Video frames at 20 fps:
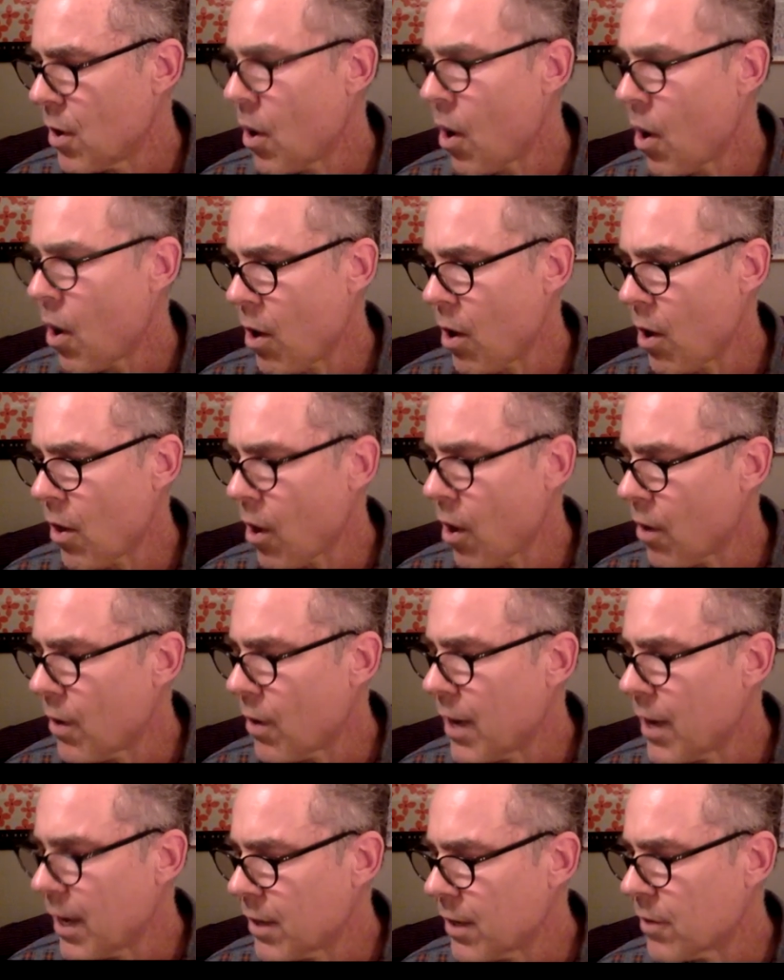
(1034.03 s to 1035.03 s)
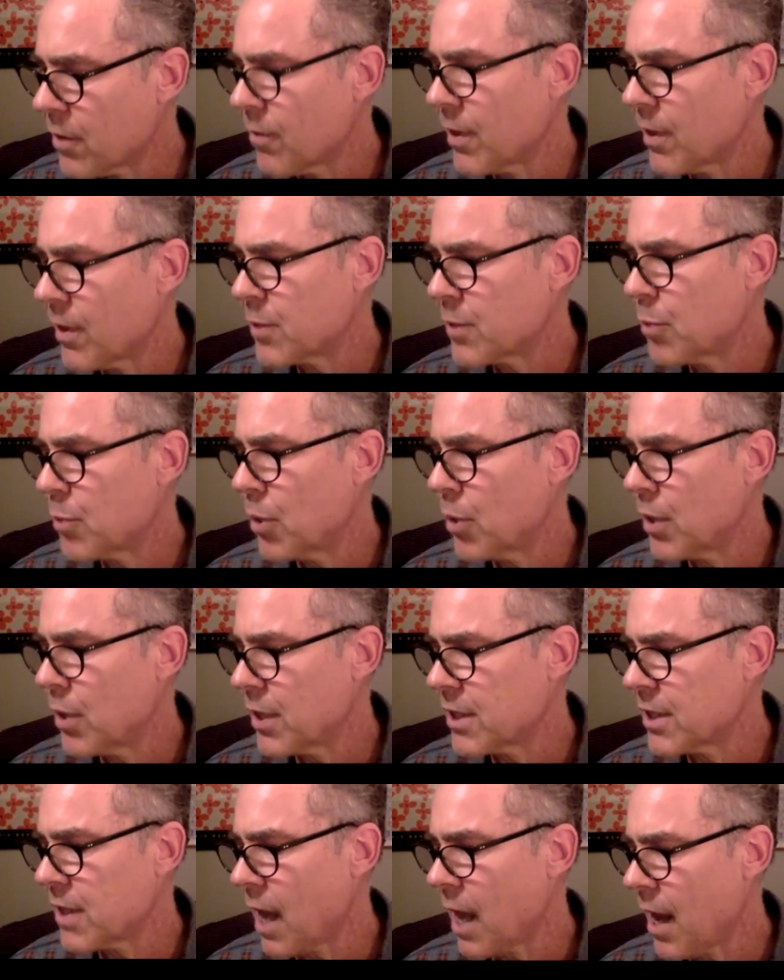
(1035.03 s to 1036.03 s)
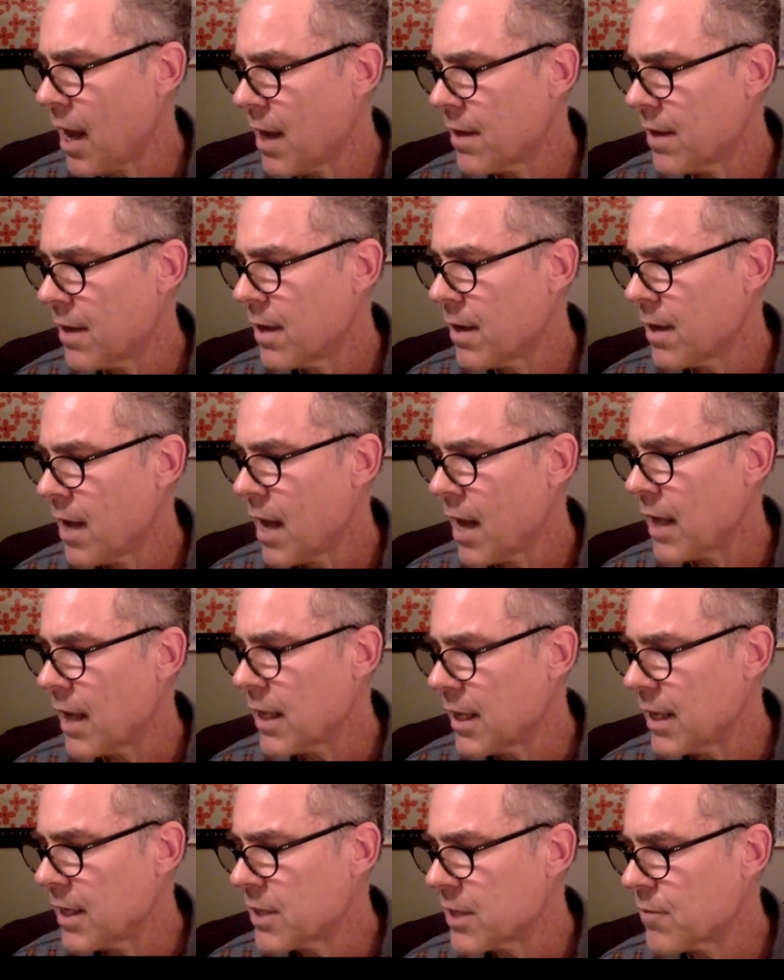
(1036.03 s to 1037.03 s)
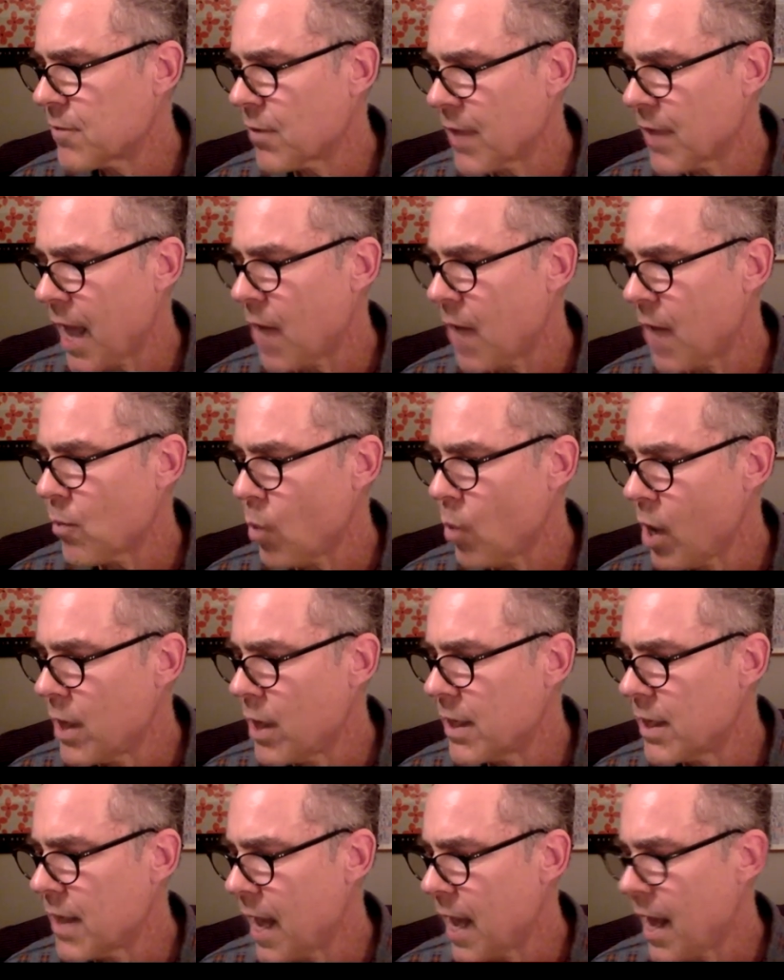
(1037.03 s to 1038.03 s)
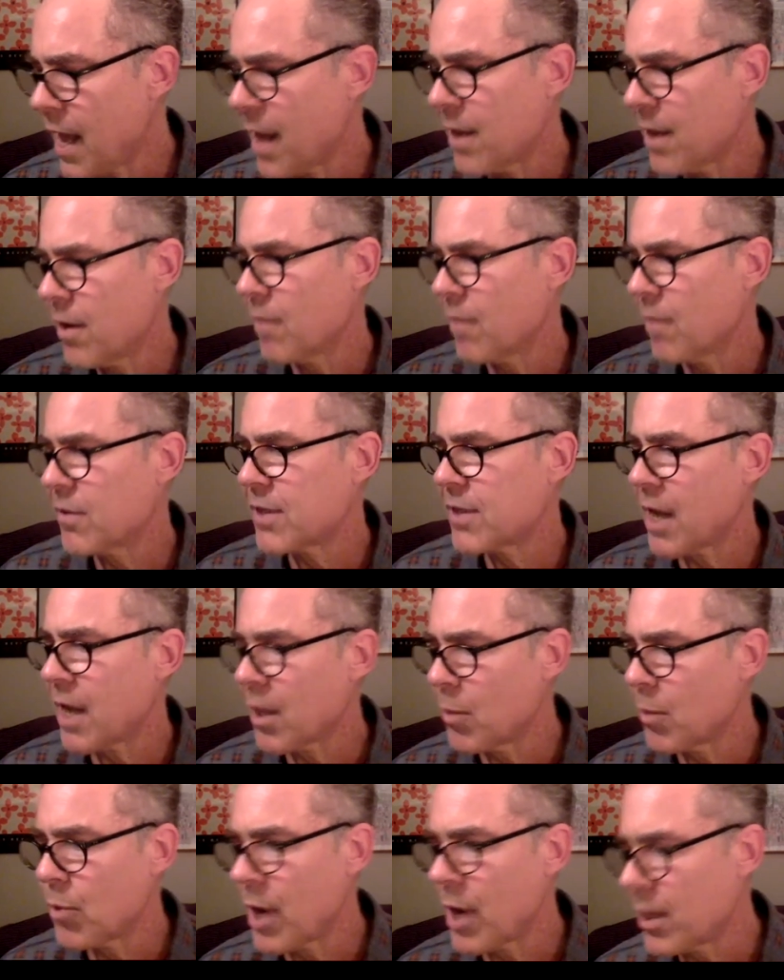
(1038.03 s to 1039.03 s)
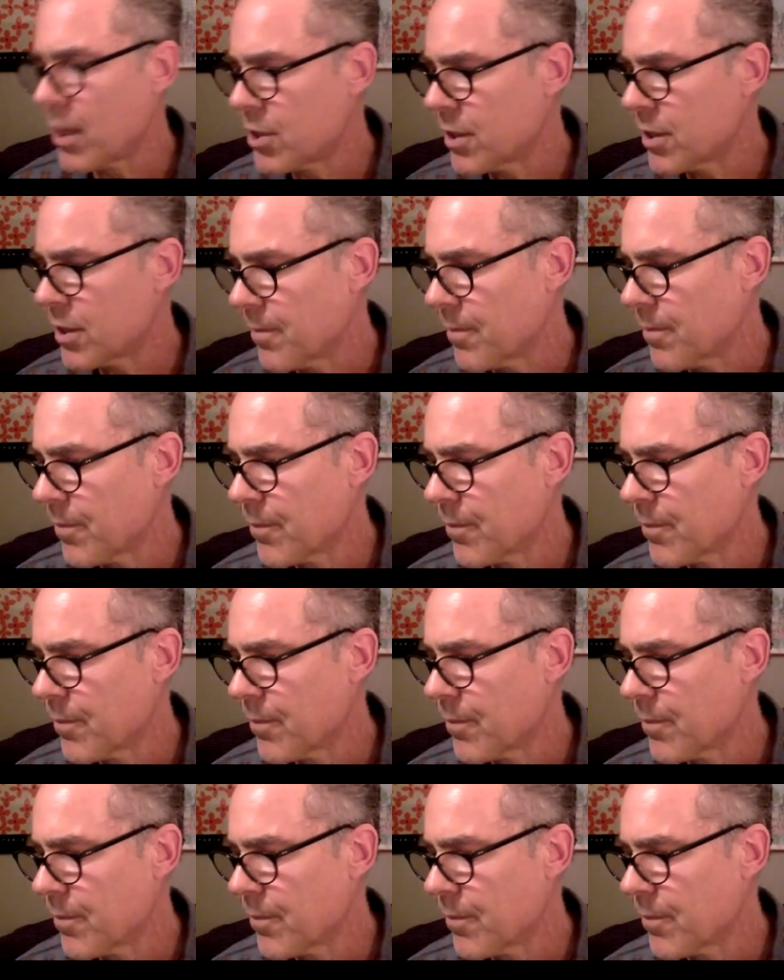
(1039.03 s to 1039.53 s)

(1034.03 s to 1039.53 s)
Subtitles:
All our ignorance put aside, at least for that one day of celebration.